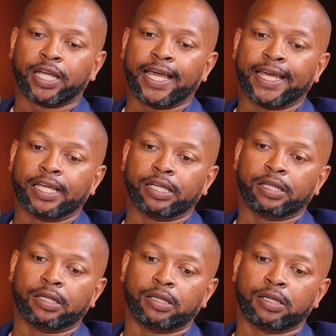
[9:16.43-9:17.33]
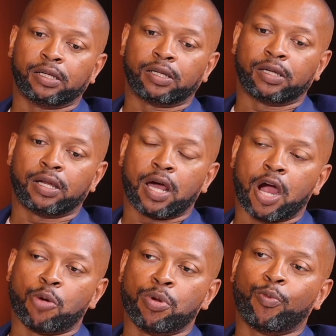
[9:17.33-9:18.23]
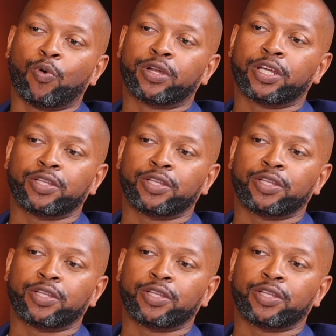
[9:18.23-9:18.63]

And I remember one day